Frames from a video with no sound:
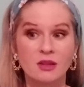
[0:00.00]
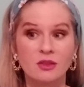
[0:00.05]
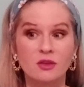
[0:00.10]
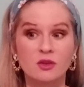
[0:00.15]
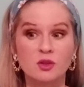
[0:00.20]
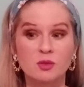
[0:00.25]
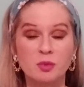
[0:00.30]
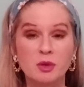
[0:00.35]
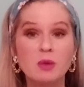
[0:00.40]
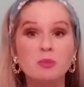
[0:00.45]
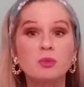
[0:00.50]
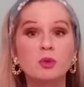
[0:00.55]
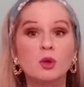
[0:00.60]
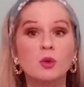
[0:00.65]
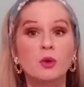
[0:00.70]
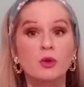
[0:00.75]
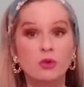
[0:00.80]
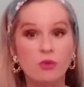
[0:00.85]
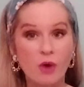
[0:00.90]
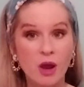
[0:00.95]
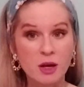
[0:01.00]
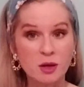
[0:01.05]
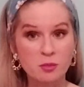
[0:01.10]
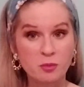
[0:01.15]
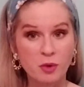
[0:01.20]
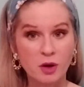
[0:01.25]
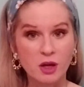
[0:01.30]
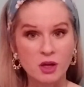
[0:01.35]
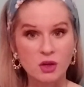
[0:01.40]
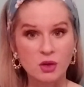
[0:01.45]
there's people who are threatened
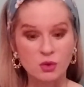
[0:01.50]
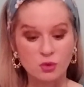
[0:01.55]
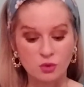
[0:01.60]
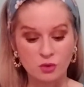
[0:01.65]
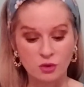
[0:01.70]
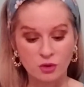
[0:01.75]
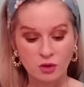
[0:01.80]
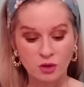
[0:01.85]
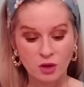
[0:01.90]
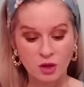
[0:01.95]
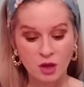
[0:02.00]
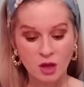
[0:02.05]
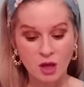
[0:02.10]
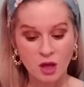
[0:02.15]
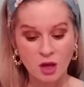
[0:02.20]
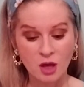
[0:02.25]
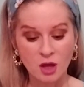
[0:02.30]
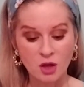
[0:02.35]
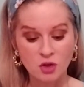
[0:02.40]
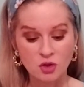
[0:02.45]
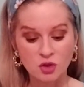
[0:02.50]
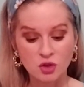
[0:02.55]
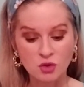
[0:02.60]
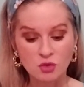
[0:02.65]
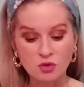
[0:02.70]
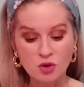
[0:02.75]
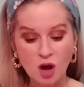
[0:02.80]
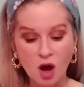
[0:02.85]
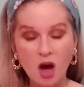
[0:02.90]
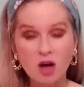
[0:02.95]
by you.
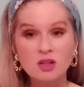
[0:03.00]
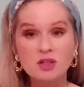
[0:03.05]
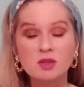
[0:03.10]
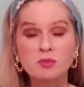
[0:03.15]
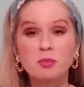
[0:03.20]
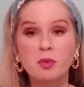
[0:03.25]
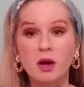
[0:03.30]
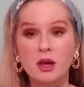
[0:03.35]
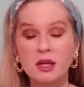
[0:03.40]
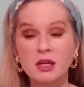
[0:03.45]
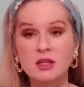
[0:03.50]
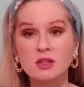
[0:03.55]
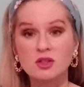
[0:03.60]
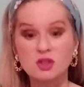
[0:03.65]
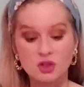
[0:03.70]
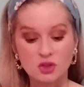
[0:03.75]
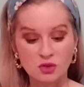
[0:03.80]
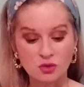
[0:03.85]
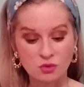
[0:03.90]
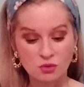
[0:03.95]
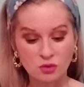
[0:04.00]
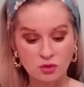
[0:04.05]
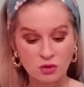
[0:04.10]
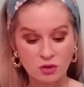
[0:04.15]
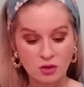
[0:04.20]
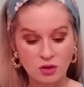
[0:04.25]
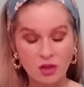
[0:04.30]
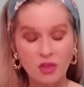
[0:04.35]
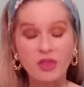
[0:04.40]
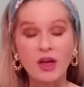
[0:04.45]
Do not buy into
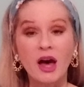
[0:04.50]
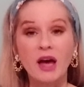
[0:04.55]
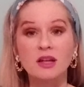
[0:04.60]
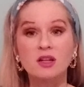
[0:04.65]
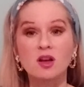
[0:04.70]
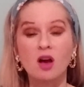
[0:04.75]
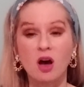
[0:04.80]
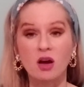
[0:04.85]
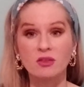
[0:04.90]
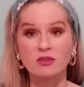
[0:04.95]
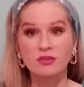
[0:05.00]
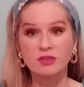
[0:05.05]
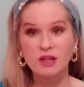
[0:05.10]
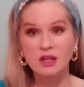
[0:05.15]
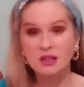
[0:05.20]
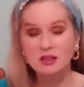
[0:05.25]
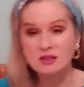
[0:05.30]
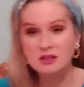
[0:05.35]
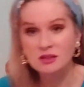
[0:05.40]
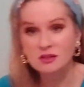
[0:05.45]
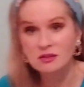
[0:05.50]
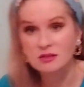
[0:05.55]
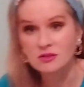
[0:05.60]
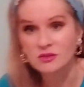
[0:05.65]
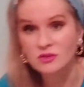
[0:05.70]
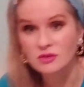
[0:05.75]
that conflict.